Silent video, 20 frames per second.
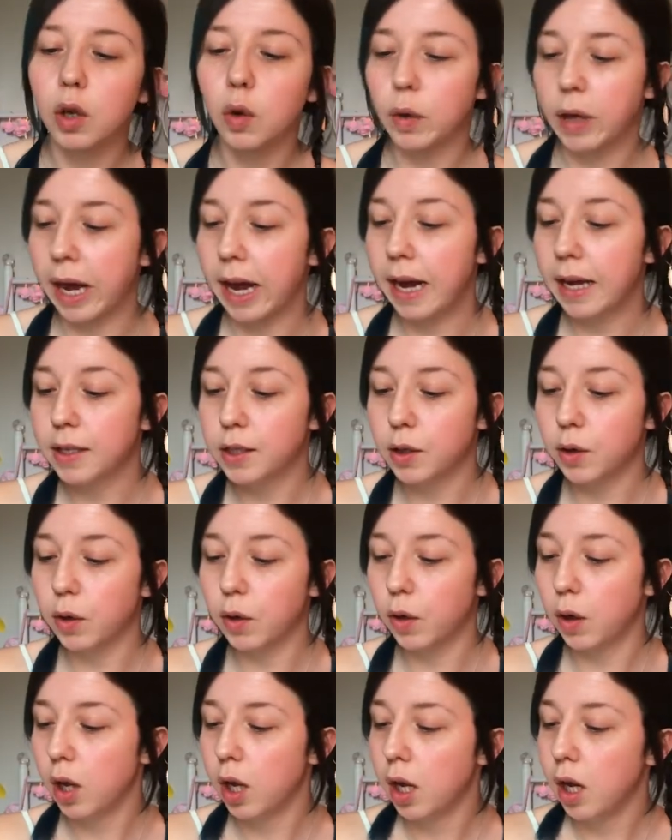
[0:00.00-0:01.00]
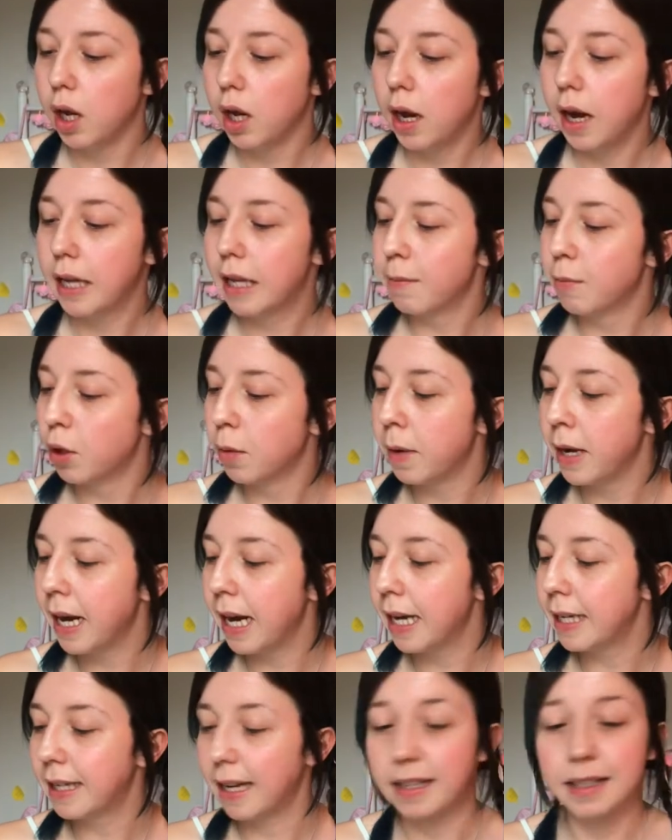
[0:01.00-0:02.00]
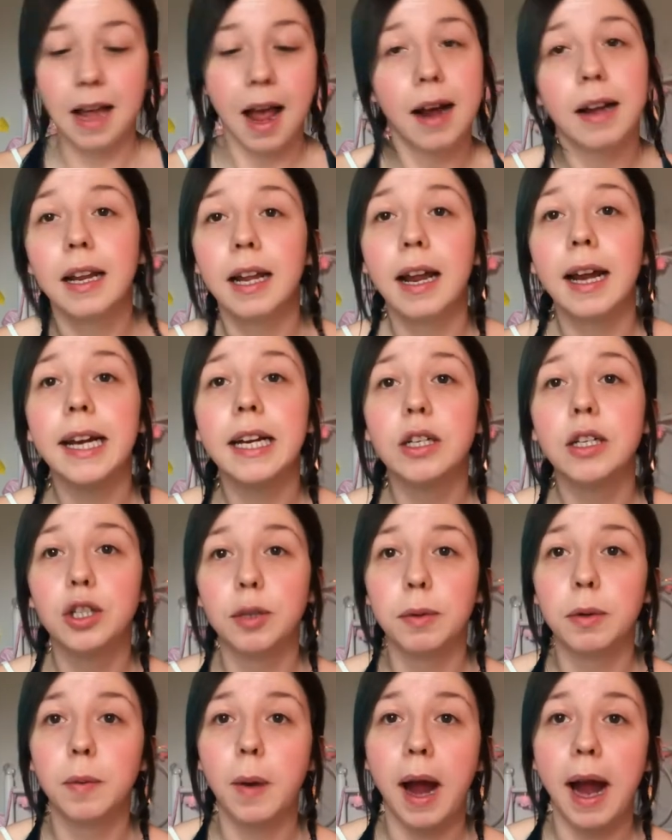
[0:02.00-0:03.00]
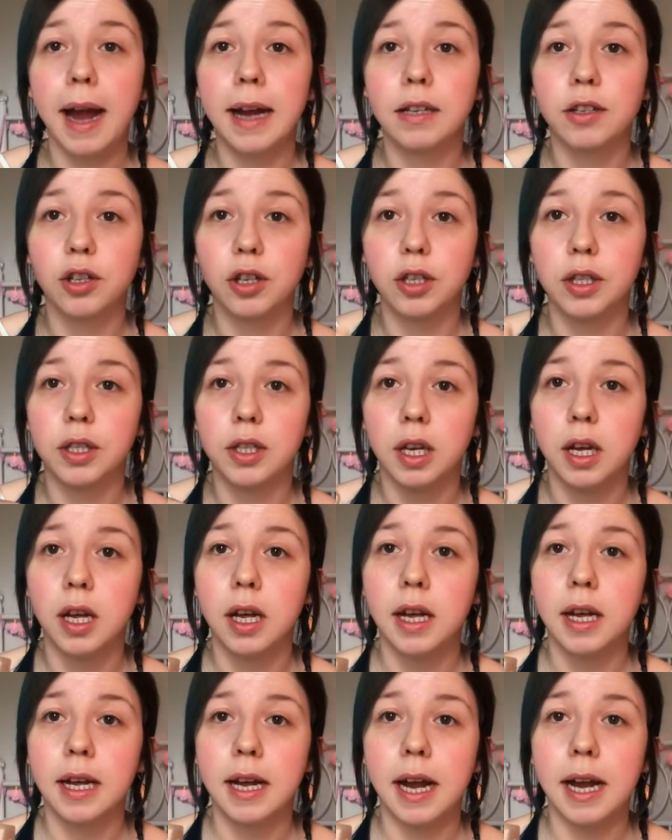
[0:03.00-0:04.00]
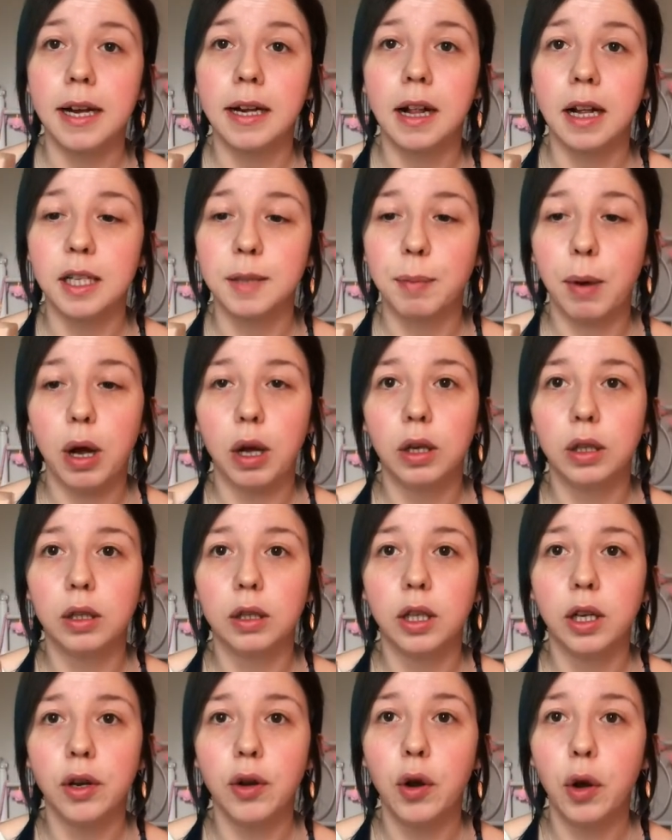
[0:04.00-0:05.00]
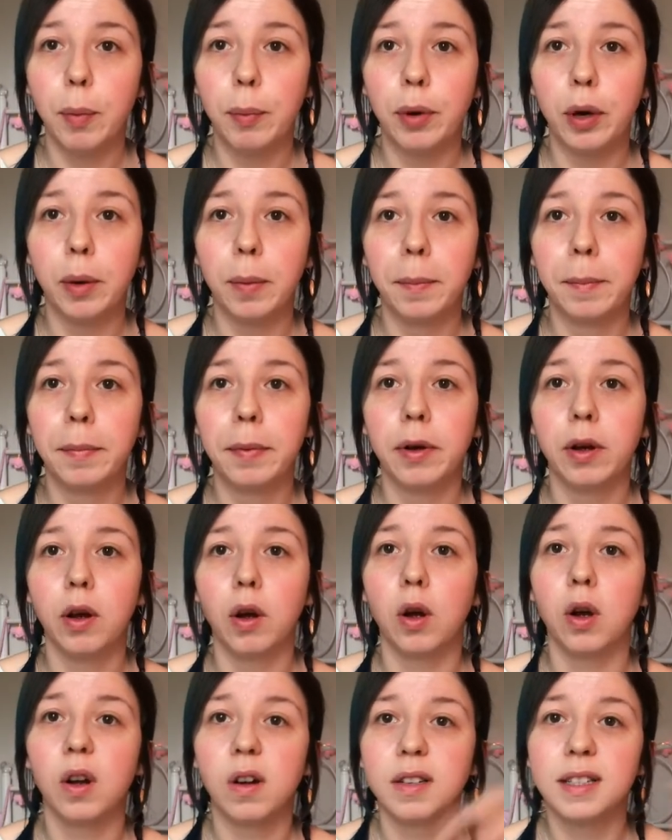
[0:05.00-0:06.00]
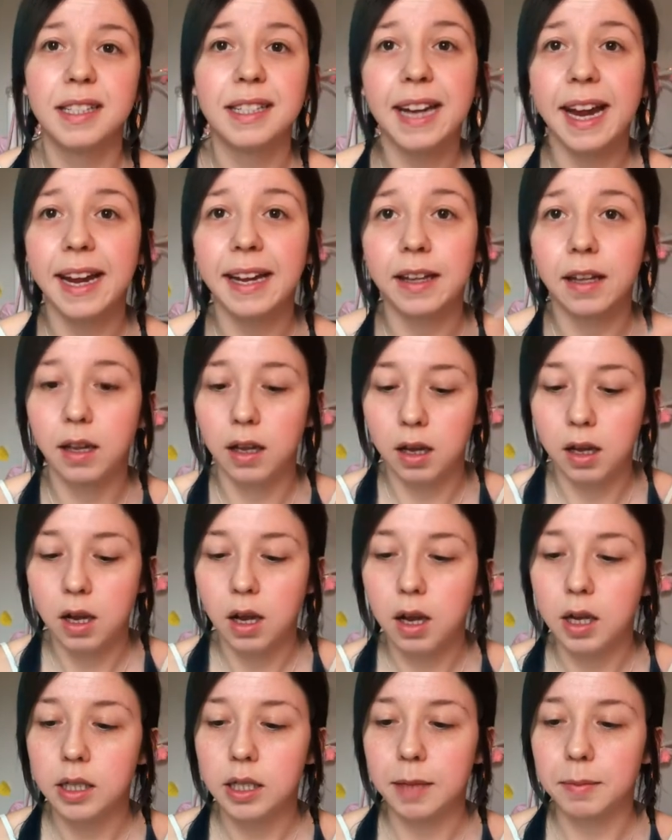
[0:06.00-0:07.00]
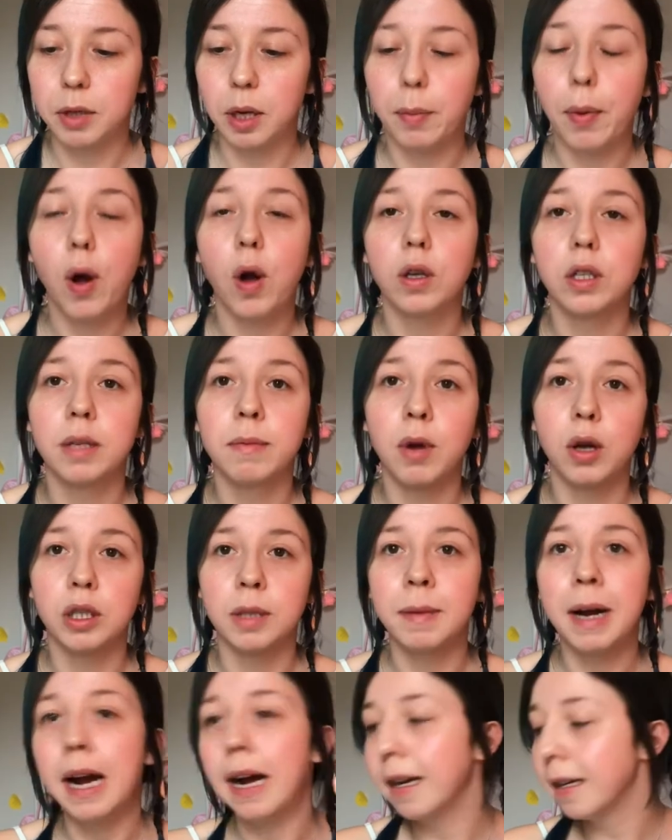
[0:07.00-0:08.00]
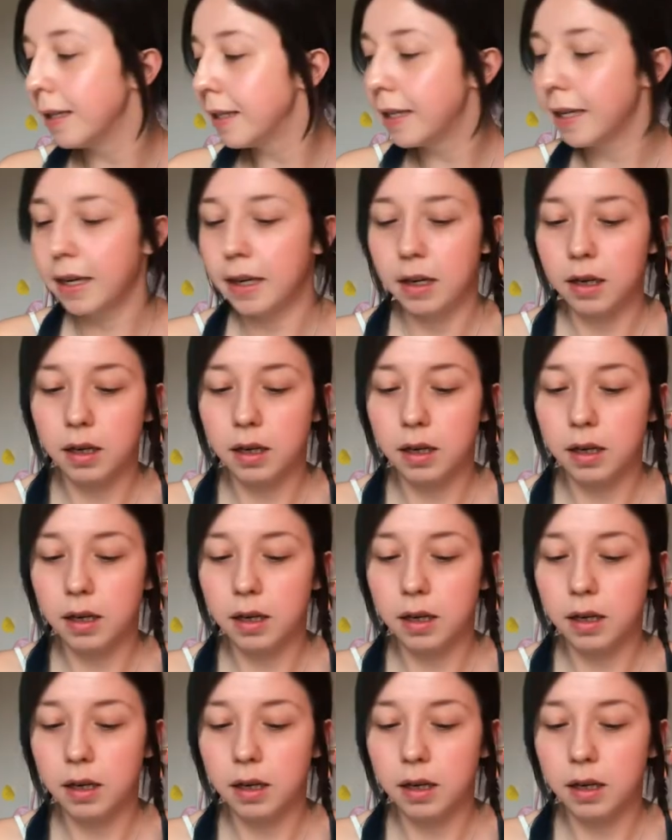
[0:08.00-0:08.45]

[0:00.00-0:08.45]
Okay, so at the moment it is exactly like Double Wear. It's just in a glass bottle, no pump or stick. So I'm just going to pour some onto my hand.